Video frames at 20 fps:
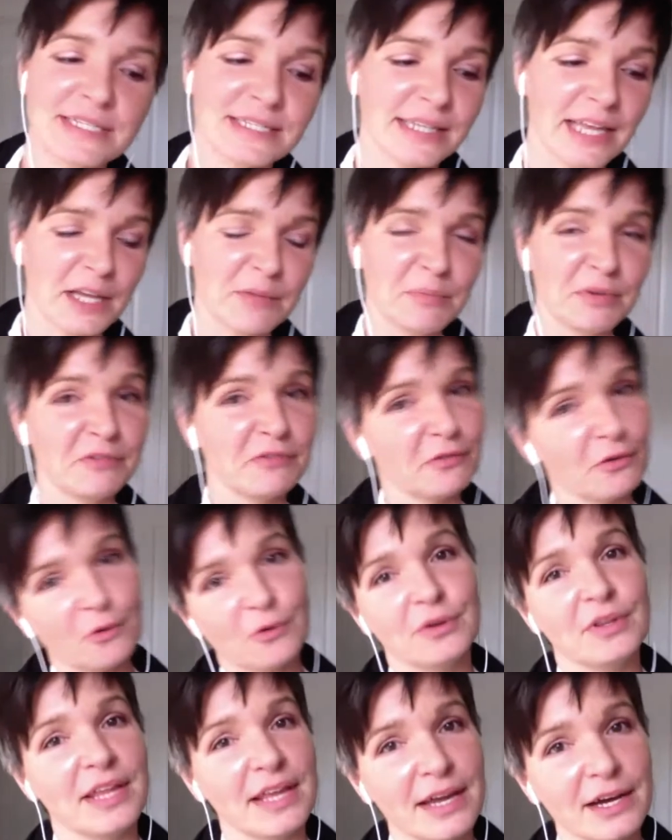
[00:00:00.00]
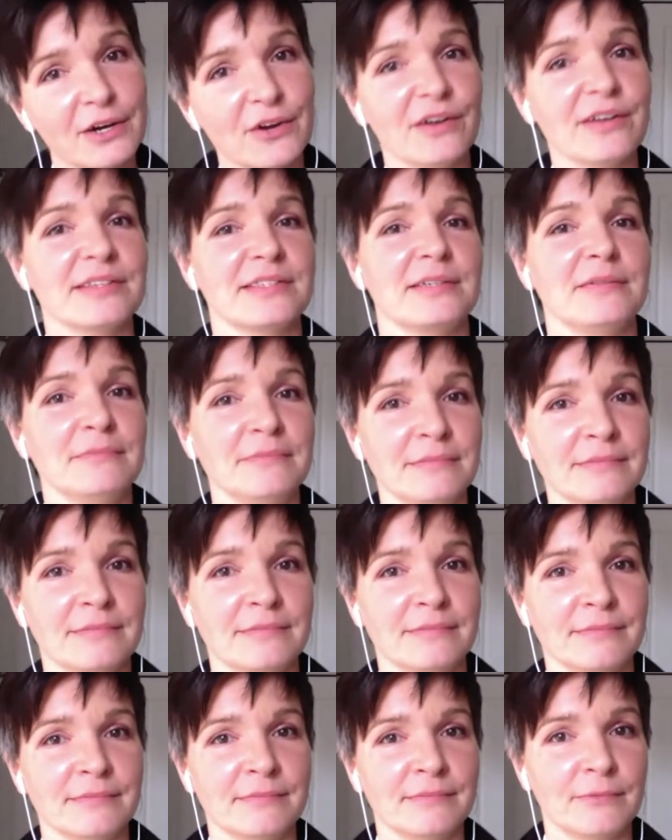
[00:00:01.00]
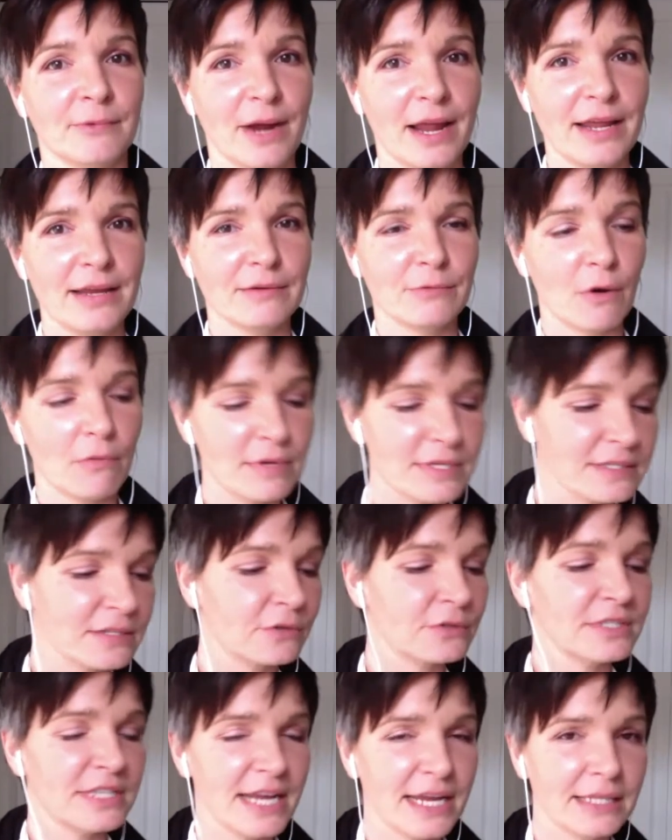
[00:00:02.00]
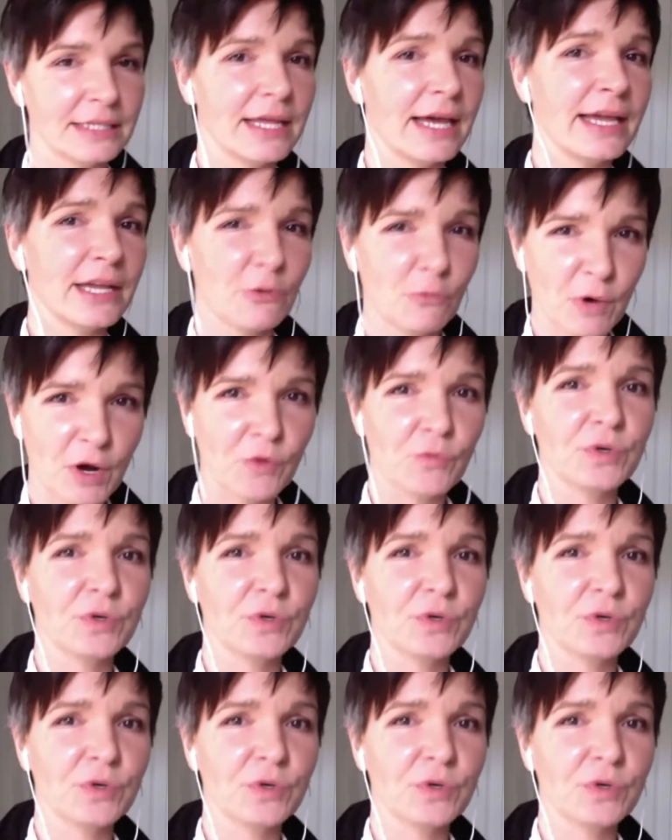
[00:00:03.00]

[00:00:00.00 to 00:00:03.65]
and what's the desire, right? You want to ask to what is success like?